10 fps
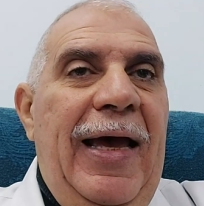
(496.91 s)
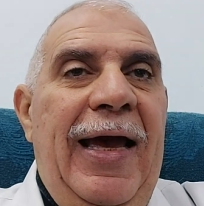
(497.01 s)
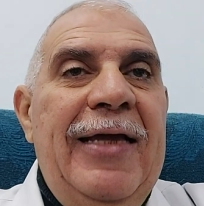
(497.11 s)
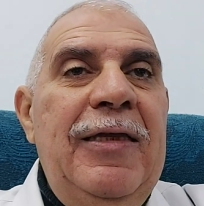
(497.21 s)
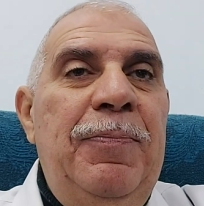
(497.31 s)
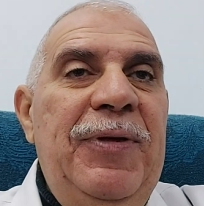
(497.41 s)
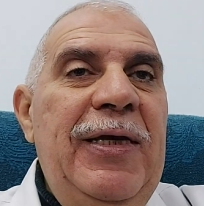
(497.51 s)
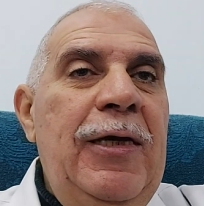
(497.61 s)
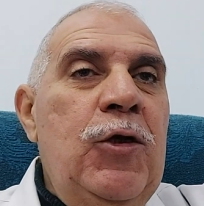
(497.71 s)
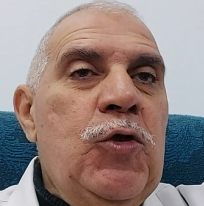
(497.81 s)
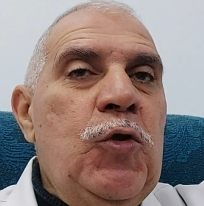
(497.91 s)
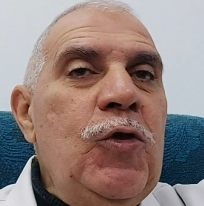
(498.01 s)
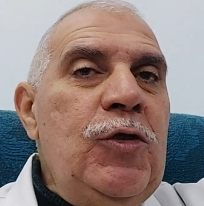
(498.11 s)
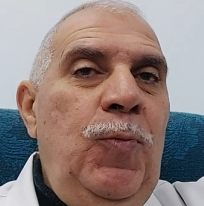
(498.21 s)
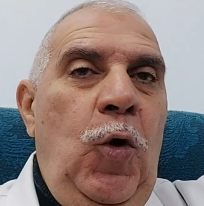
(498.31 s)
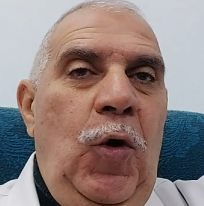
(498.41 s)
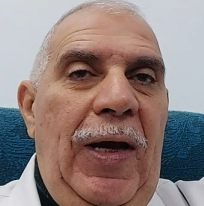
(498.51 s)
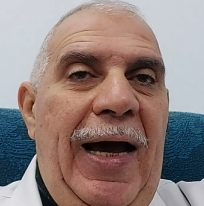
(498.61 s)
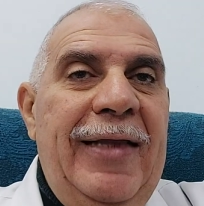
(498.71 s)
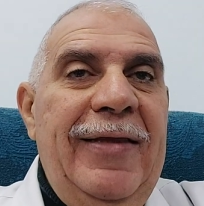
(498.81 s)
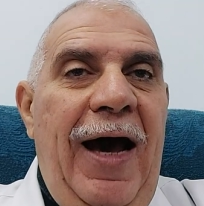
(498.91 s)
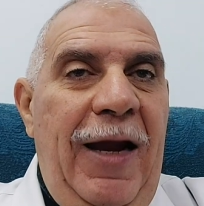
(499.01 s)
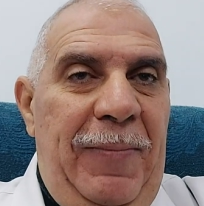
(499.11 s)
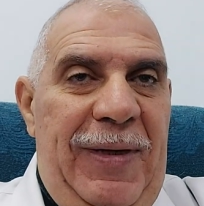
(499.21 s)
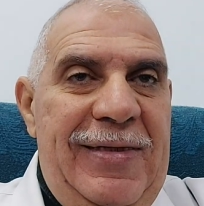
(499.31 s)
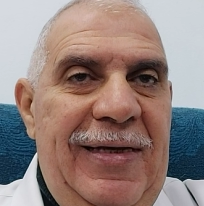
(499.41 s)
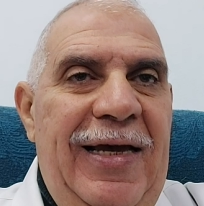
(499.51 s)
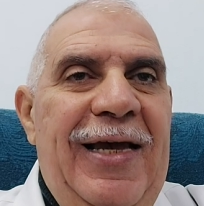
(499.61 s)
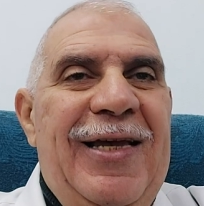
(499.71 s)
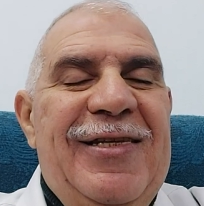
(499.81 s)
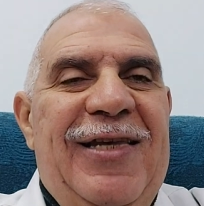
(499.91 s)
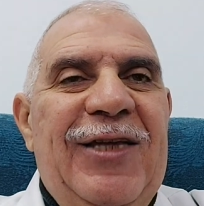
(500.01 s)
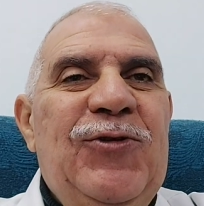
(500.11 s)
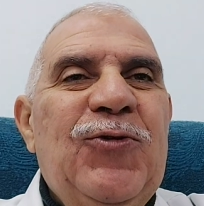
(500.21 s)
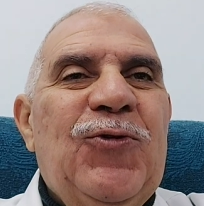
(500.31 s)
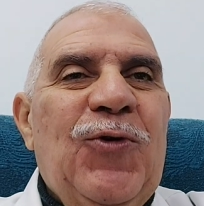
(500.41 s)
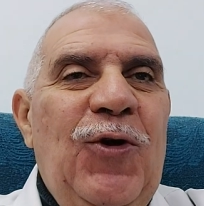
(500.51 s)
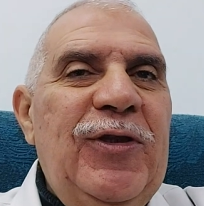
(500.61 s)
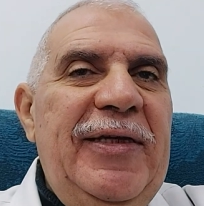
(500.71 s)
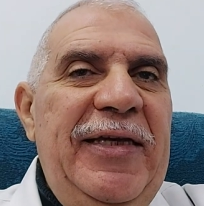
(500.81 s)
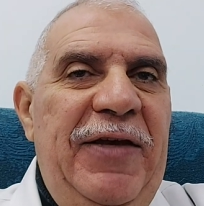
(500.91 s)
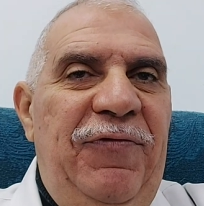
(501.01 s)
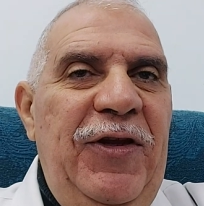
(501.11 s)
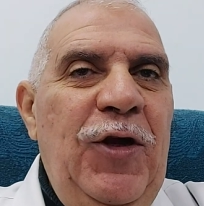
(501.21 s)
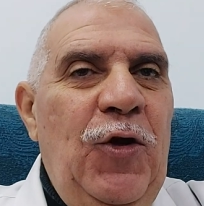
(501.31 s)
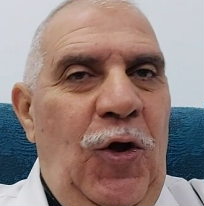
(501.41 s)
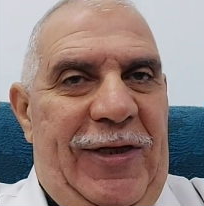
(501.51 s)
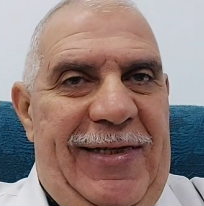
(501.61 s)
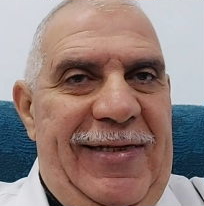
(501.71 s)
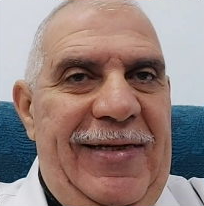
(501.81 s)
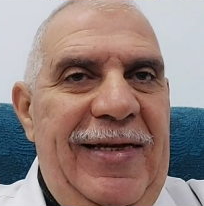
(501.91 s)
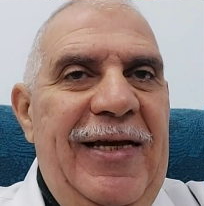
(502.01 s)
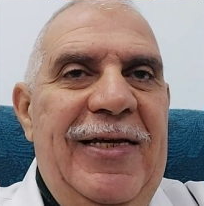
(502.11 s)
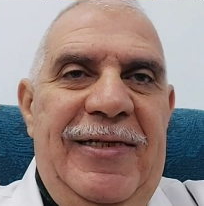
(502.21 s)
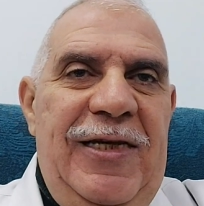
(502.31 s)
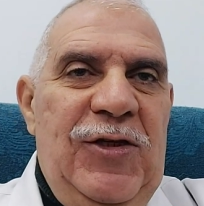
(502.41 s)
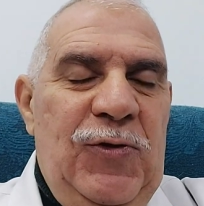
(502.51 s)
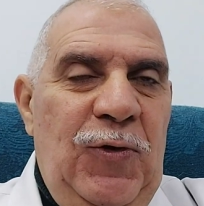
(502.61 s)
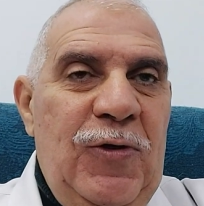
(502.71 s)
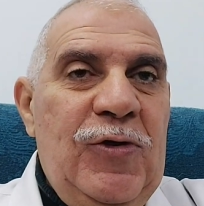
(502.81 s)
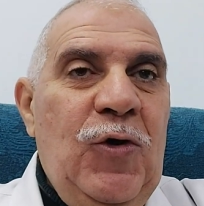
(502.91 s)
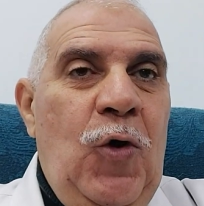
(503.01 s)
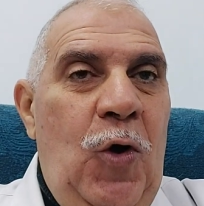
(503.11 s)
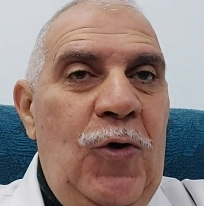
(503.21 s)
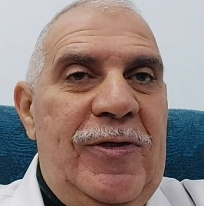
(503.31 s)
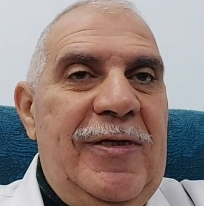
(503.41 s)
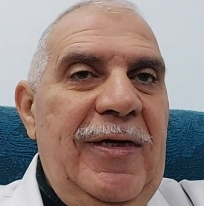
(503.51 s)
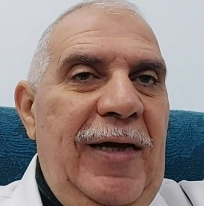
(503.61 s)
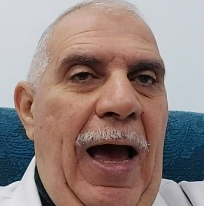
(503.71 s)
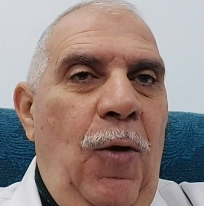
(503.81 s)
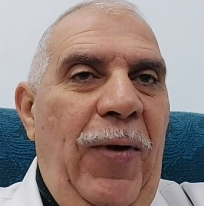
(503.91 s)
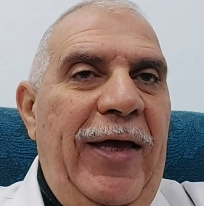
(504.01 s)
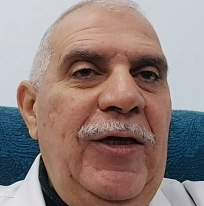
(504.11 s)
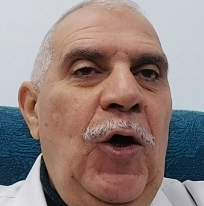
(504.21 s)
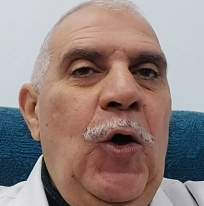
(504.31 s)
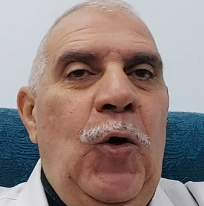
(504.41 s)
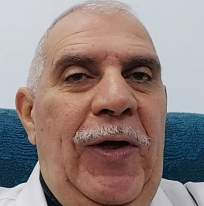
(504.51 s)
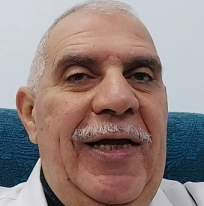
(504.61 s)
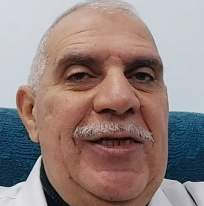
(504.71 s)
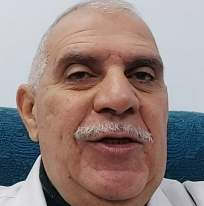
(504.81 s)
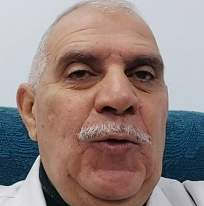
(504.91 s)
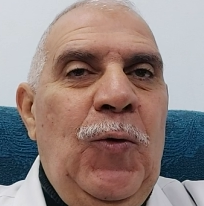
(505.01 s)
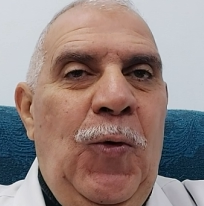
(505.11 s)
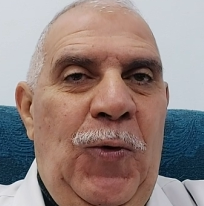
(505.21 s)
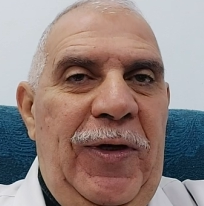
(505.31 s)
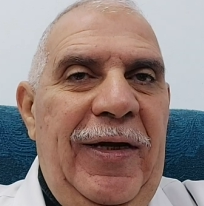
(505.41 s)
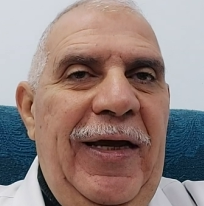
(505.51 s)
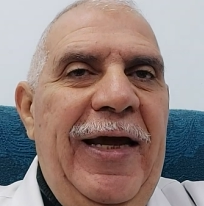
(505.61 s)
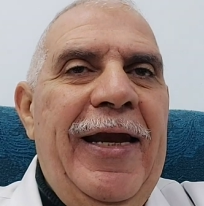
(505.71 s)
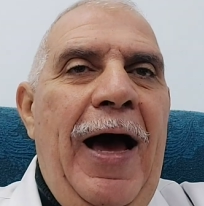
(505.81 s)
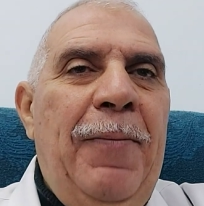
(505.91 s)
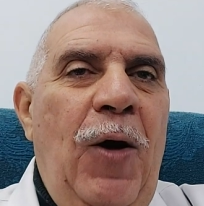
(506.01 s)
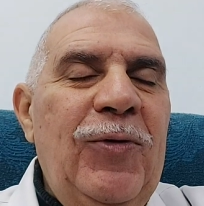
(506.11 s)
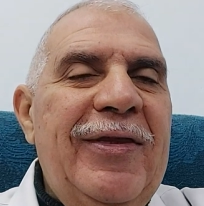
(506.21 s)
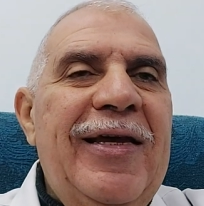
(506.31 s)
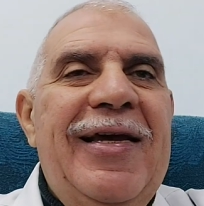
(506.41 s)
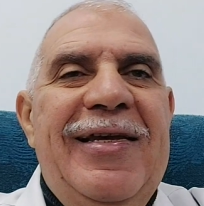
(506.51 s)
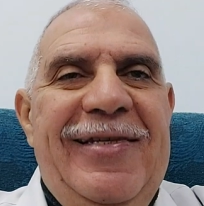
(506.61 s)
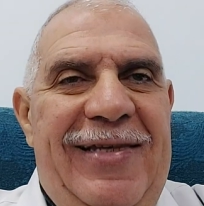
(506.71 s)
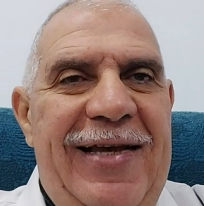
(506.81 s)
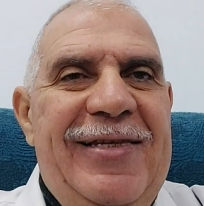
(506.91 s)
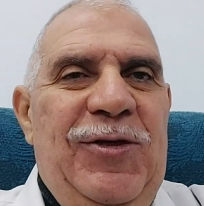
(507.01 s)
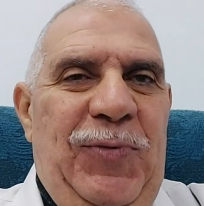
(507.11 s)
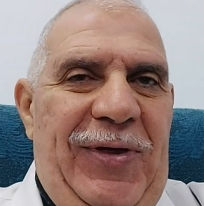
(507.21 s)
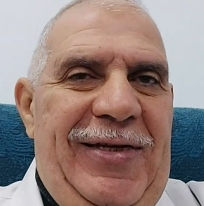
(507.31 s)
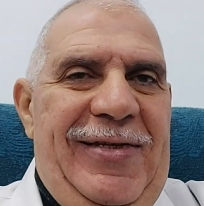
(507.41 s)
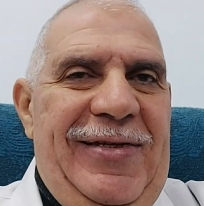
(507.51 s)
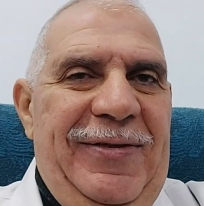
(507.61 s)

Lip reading: and be so small and harmless that you do not even notice. This sore goes away on its own in about 6 weeks.